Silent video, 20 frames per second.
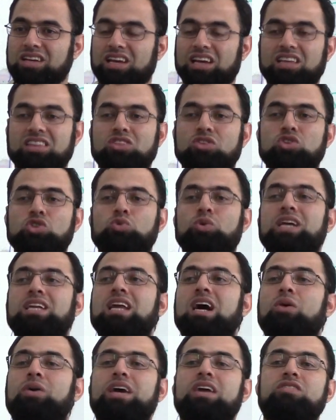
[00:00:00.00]
In this way
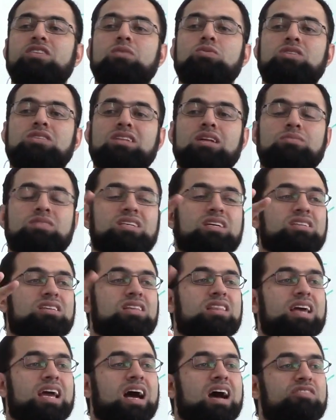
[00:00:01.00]
now every Muslim
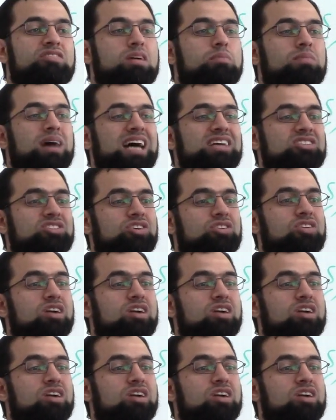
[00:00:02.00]
city they have the master